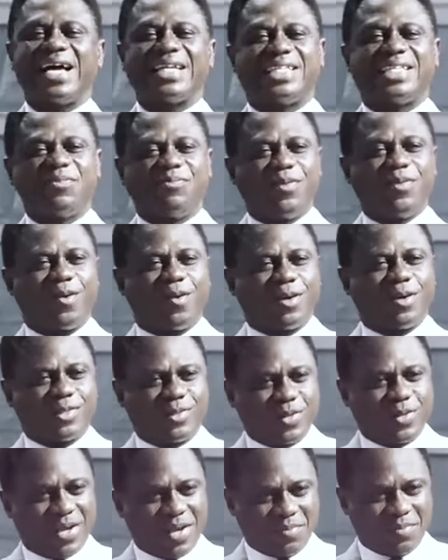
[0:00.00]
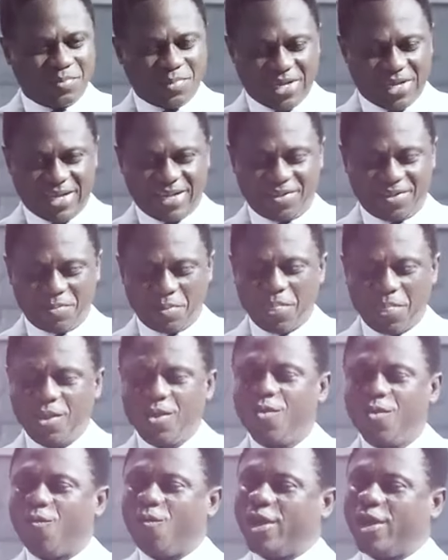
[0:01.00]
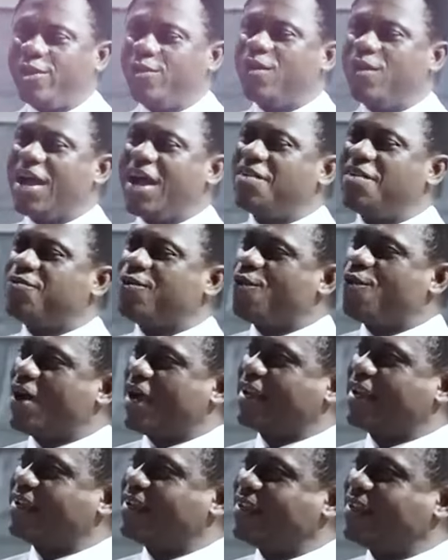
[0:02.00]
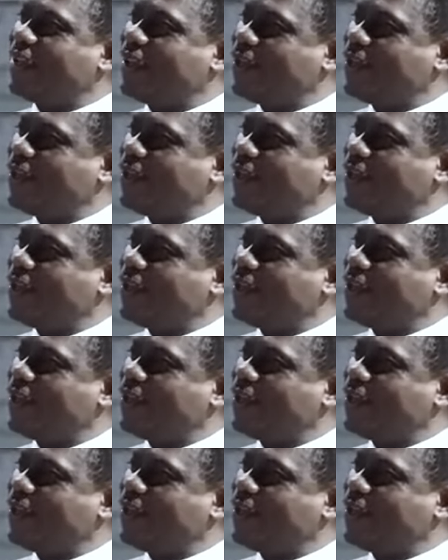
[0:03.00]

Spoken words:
are difficult to come by. When you have one,